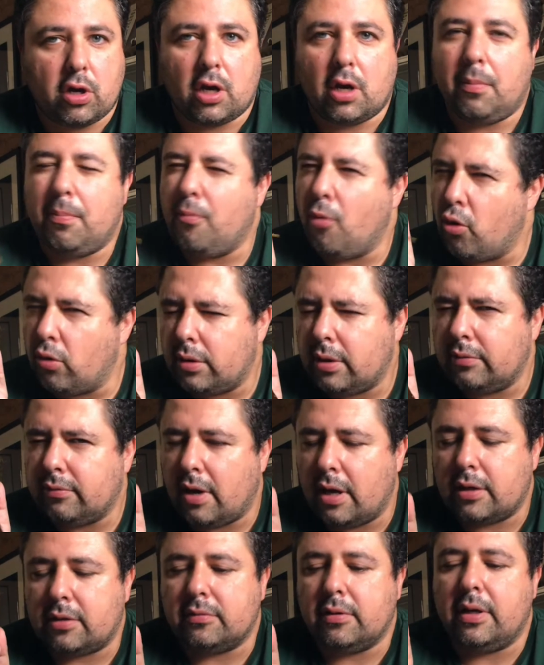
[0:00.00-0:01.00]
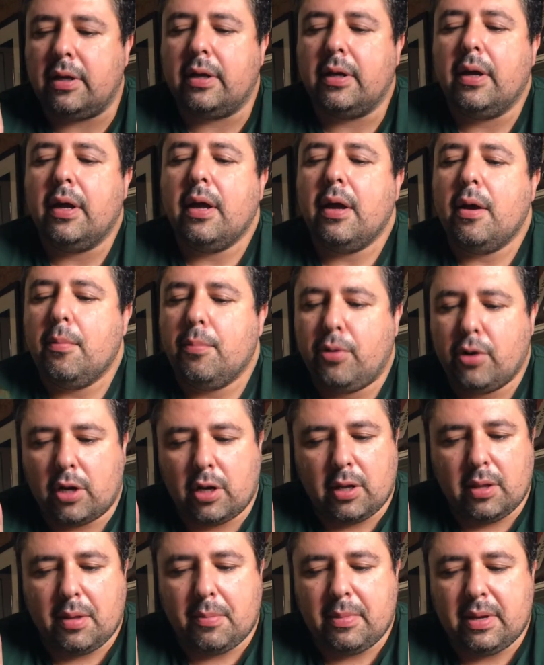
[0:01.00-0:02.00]
them more than likely,
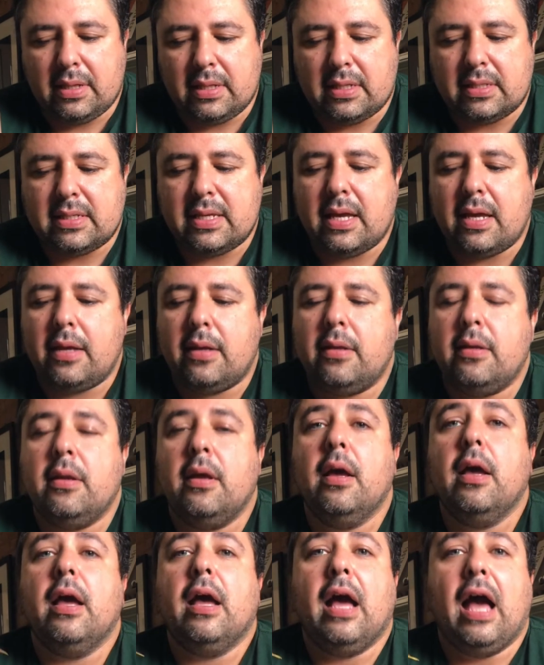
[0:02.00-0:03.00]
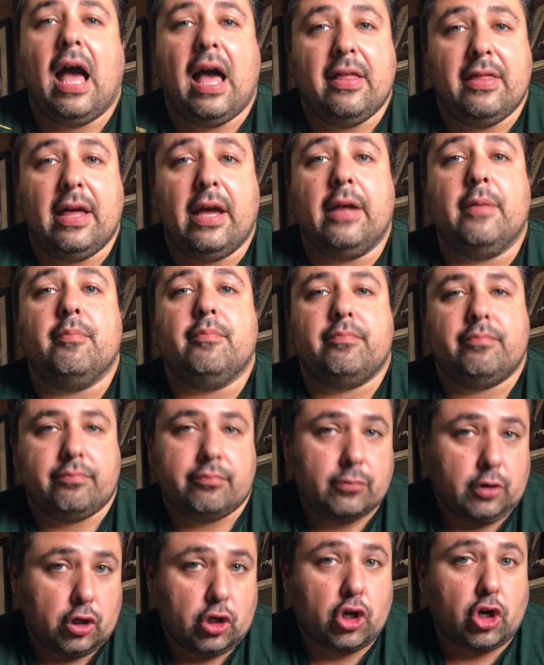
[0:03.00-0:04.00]
putting them in the tin, and then
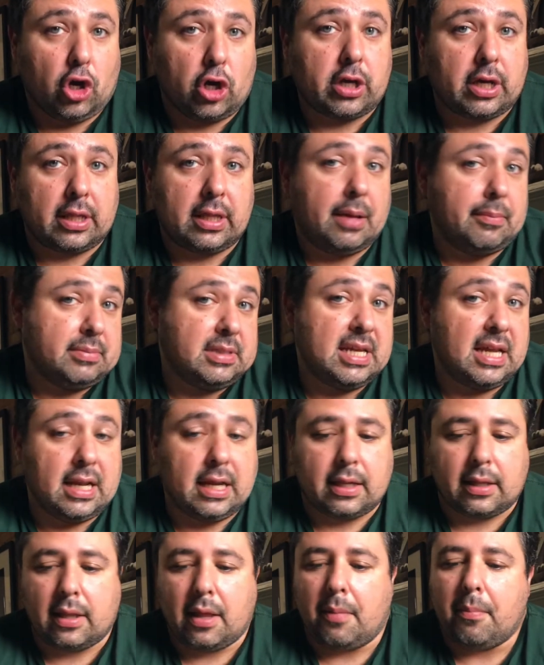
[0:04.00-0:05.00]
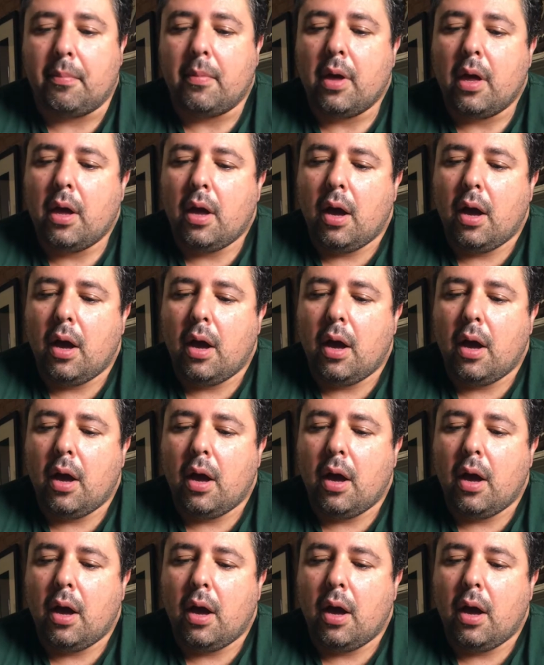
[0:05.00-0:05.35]
cooking them, tinning them.